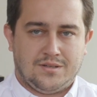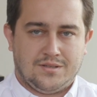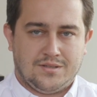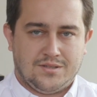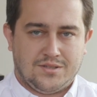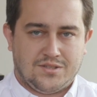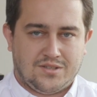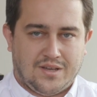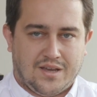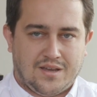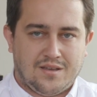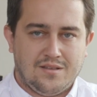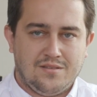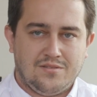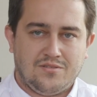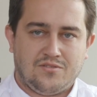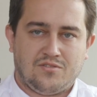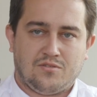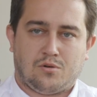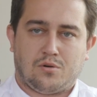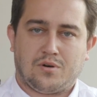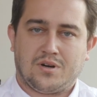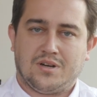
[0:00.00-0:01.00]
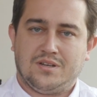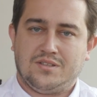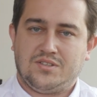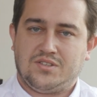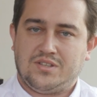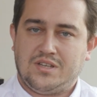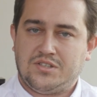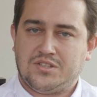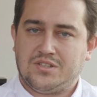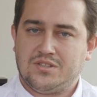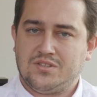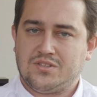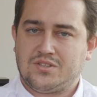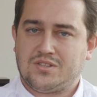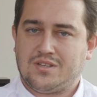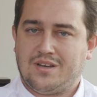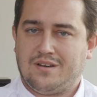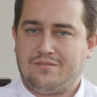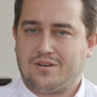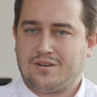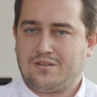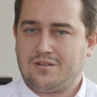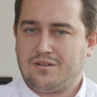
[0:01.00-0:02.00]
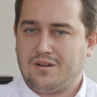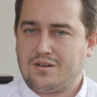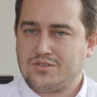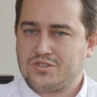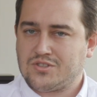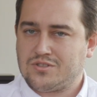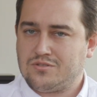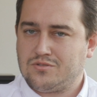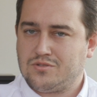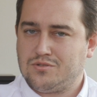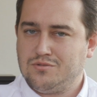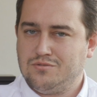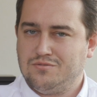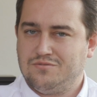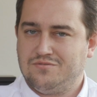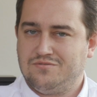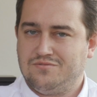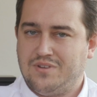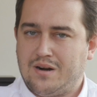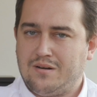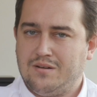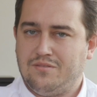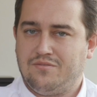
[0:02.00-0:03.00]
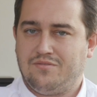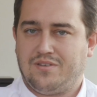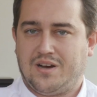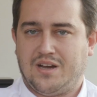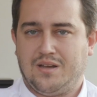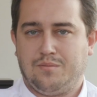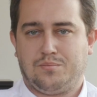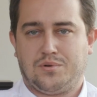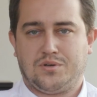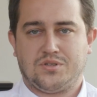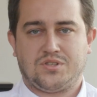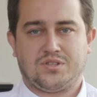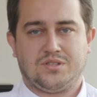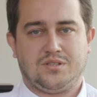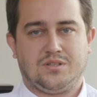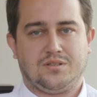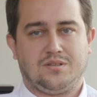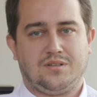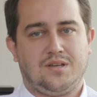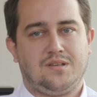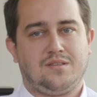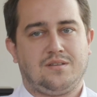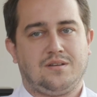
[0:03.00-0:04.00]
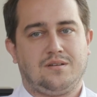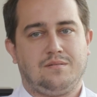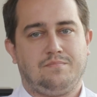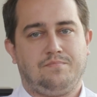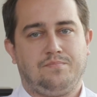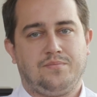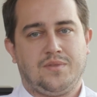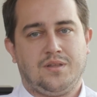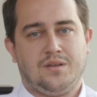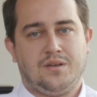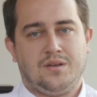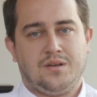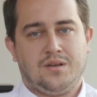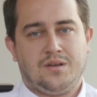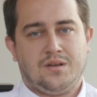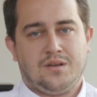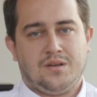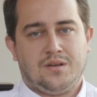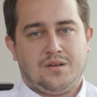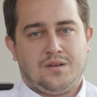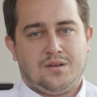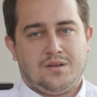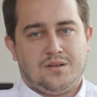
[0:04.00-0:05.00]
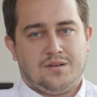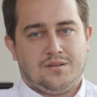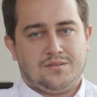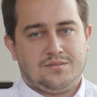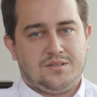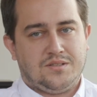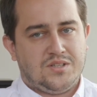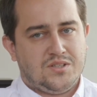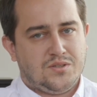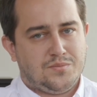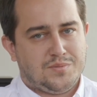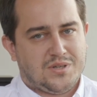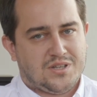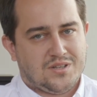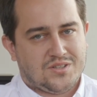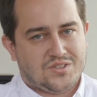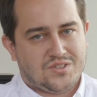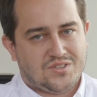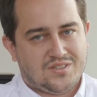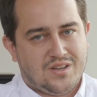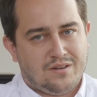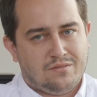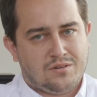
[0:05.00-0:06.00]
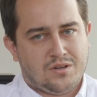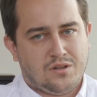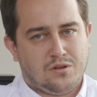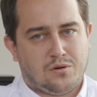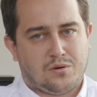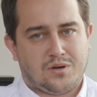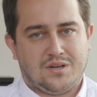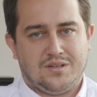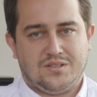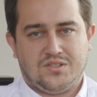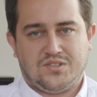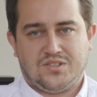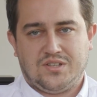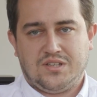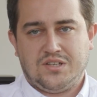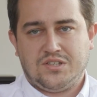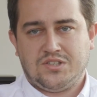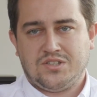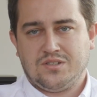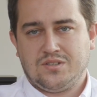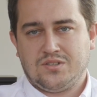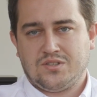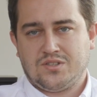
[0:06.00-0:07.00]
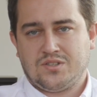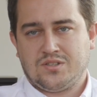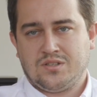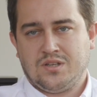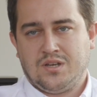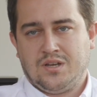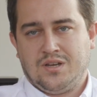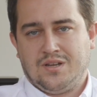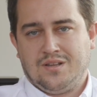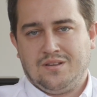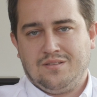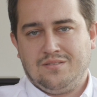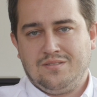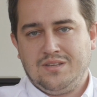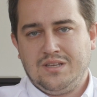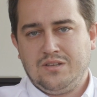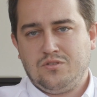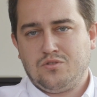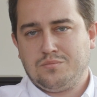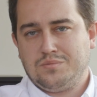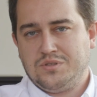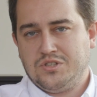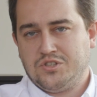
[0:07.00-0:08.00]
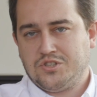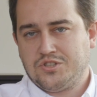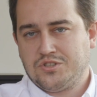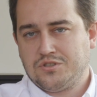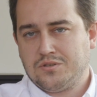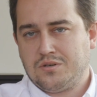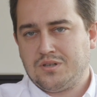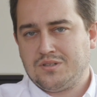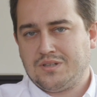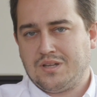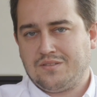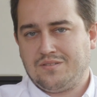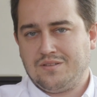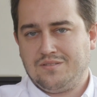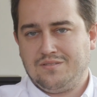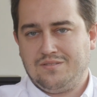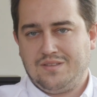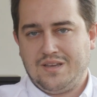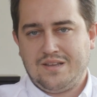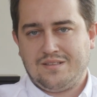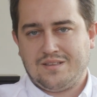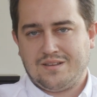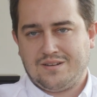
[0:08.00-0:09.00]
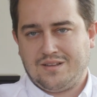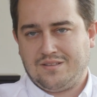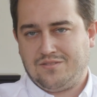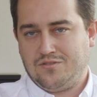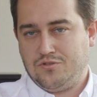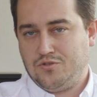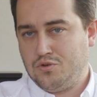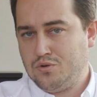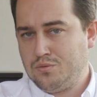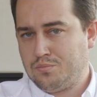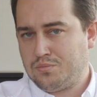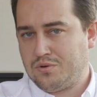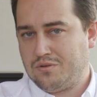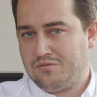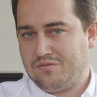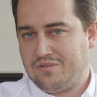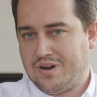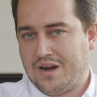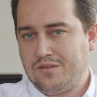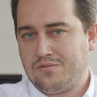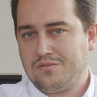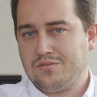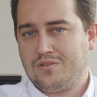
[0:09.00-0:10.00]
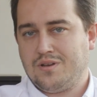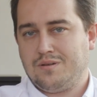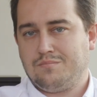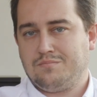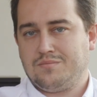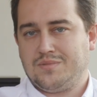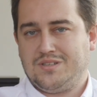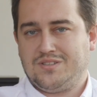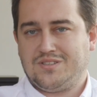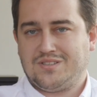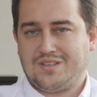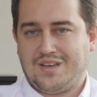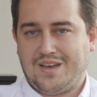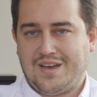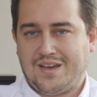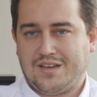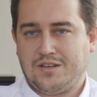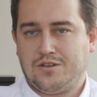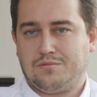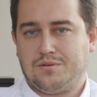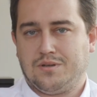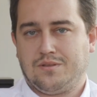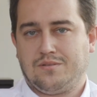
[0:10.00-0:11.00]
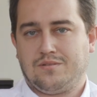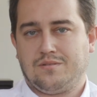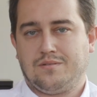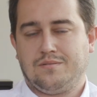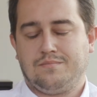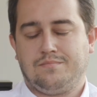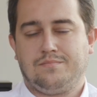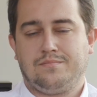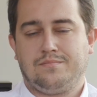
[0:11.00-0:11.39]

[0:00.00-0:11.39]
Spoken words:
Second, organizations have a cost to verify personal data. This is because several organizations need to be sure that the data that you provide to them is accurate.